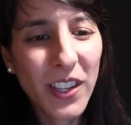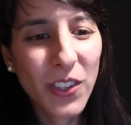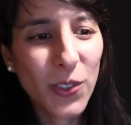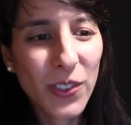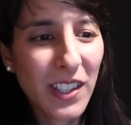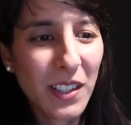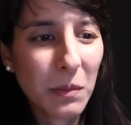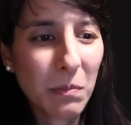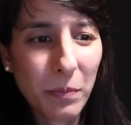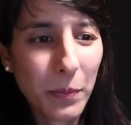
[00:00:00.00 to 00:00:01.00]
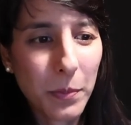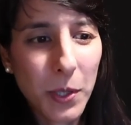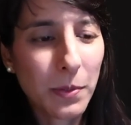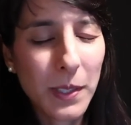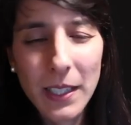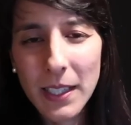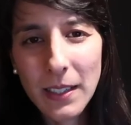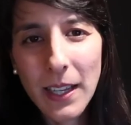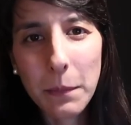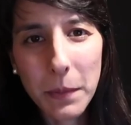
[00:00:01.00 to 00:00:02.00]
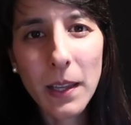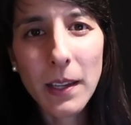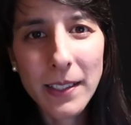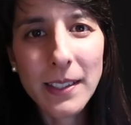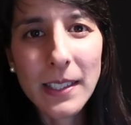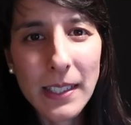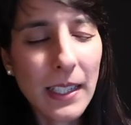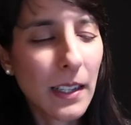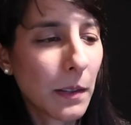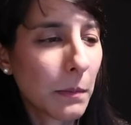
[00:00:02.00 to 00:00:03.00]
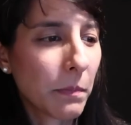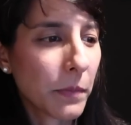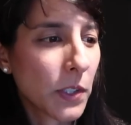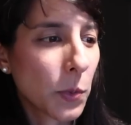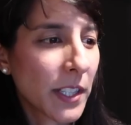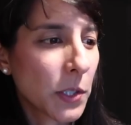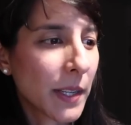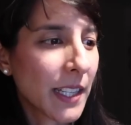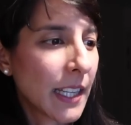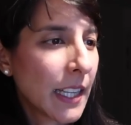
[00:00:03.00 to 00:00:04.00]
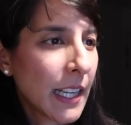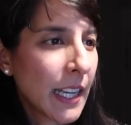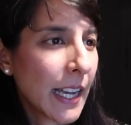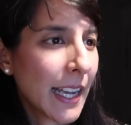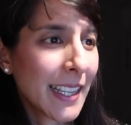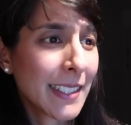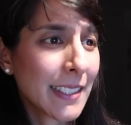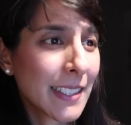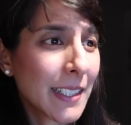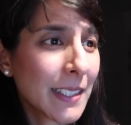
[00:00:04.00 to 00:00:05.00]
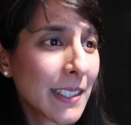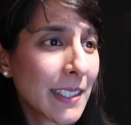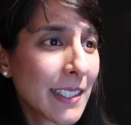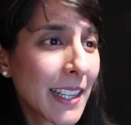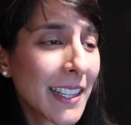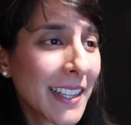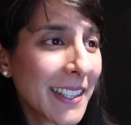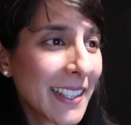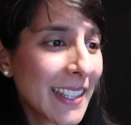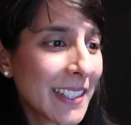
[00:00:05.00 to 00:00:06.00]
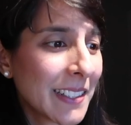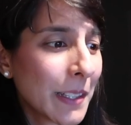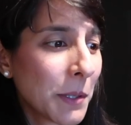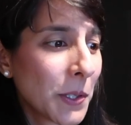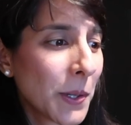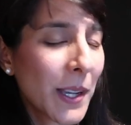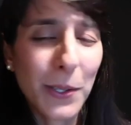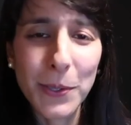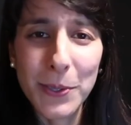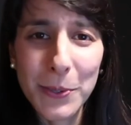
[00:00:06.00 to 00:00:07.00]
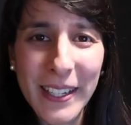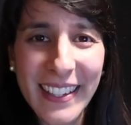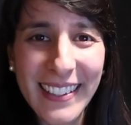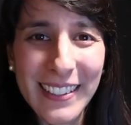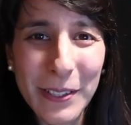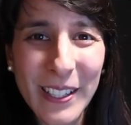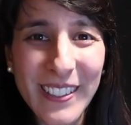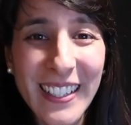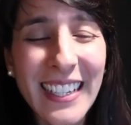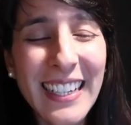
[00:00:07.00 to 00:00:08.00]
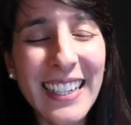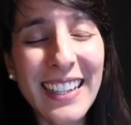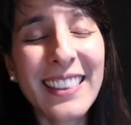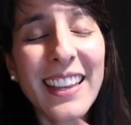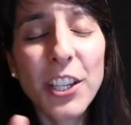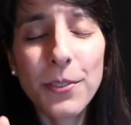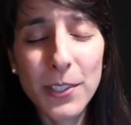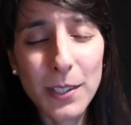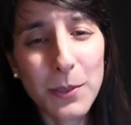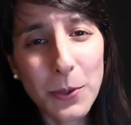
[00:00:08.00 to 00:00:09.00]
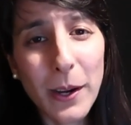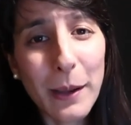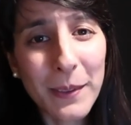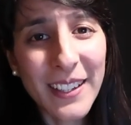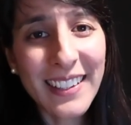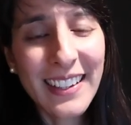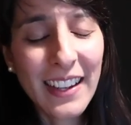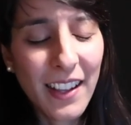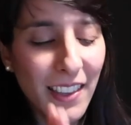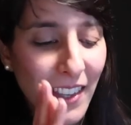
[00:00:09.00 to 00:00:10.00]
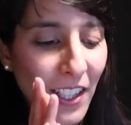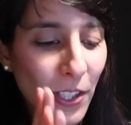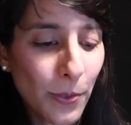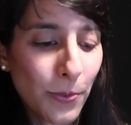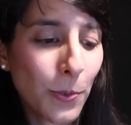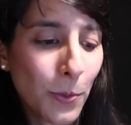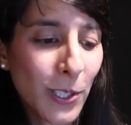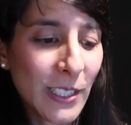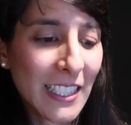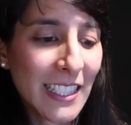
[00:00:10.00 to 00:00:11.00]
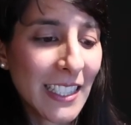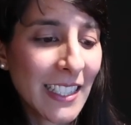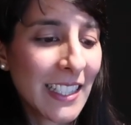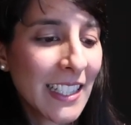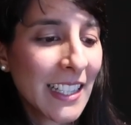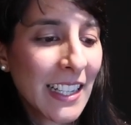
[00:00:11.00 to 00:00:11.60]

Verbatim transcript: that you're going to profit and capitalize um, in 2020. And uh, take care and let me know how you're doing as well. And thank you for subscribing. Thank you for watching.